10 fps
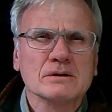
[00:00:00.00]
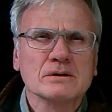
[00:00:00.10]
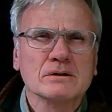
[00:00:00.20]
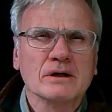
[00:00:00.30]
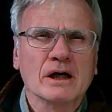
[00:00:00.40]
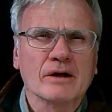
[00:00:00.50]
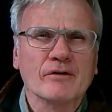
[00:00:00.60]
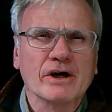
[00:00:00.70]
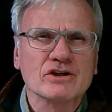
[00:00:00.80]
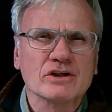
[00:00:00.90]

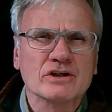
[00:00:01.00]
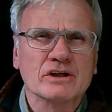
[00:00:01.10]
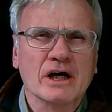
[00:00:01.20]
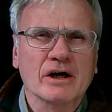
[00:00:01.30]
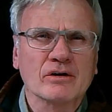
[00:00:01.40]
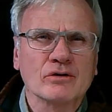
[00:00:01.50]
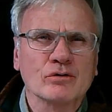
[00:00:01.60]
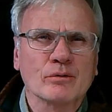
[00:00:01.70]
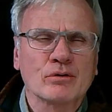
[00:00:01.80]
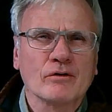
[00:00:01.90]
elevations down to a
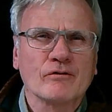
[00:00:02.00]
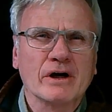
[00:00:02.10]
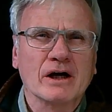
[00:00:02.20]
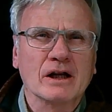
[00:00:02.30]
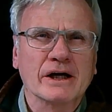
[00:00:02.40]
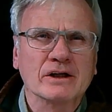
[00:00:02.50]
profile line.